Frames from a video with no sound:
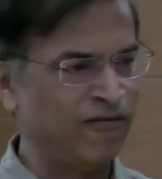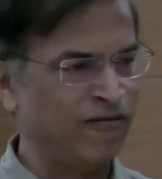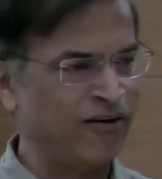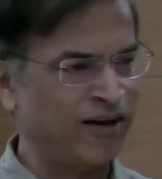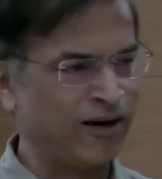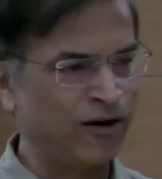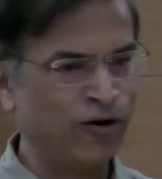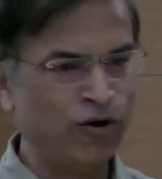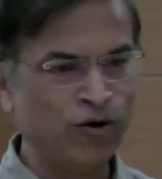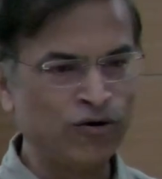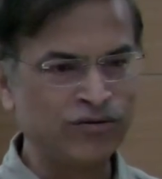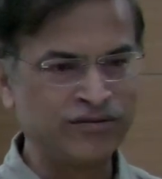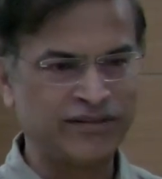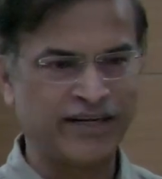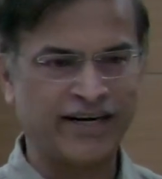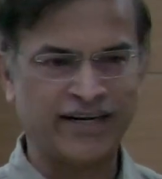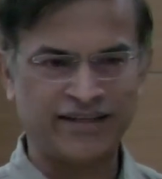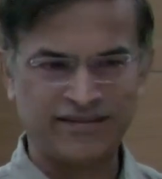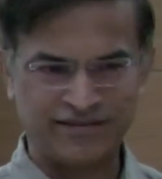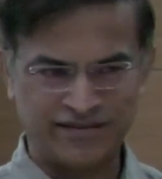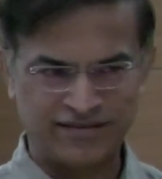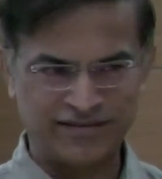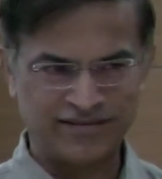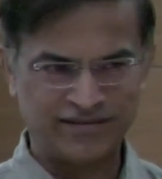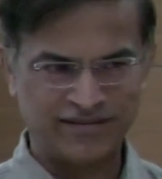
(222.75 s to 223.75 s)
were looked
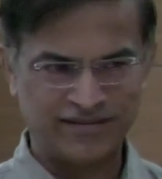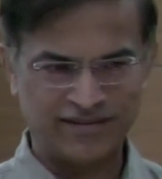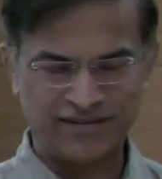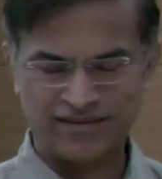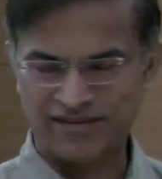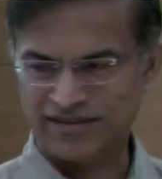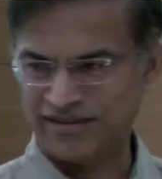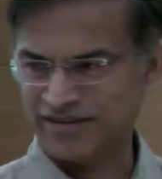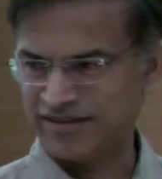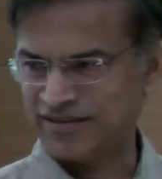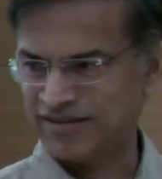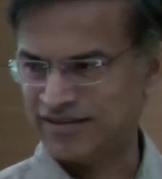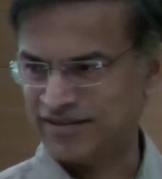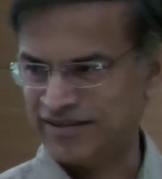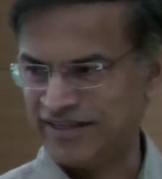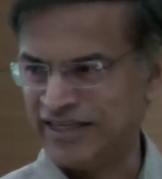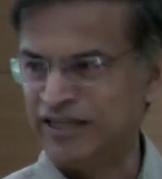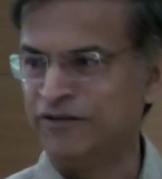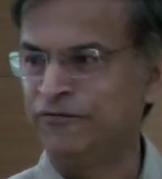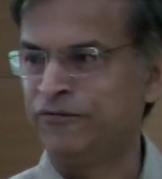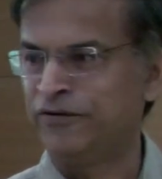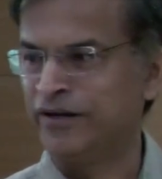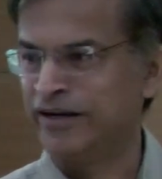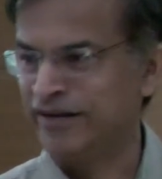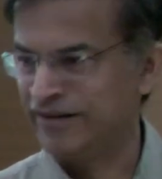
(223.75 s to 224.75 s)
at
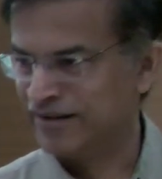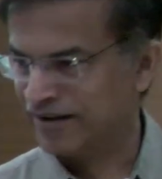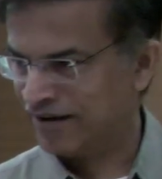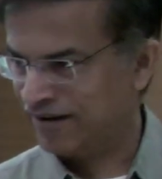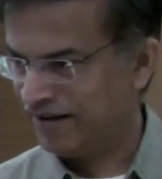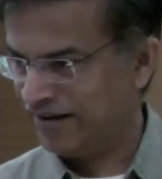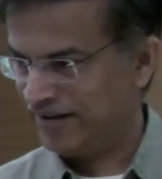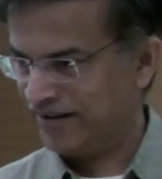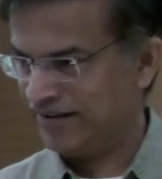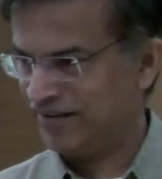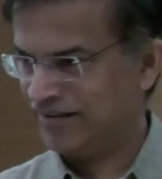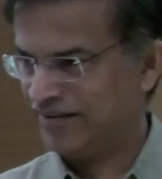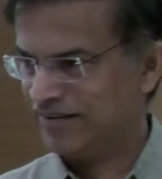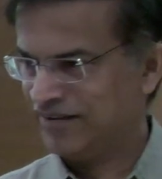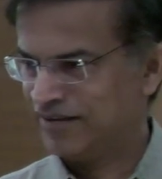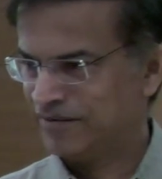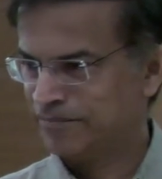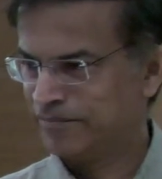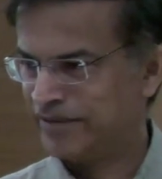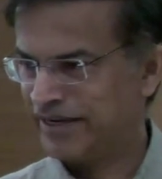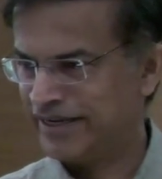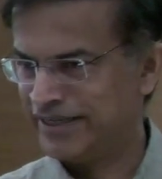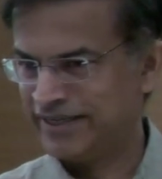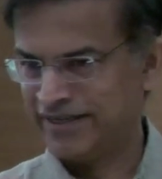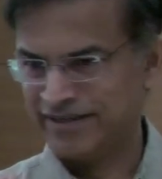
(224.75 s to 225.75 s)
inferiorly
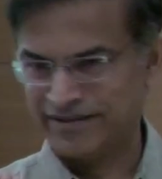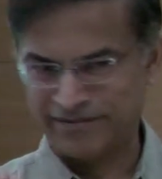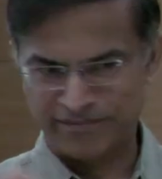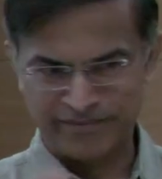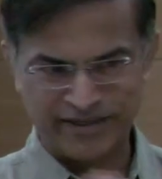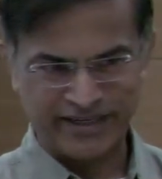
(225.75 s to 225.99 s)
by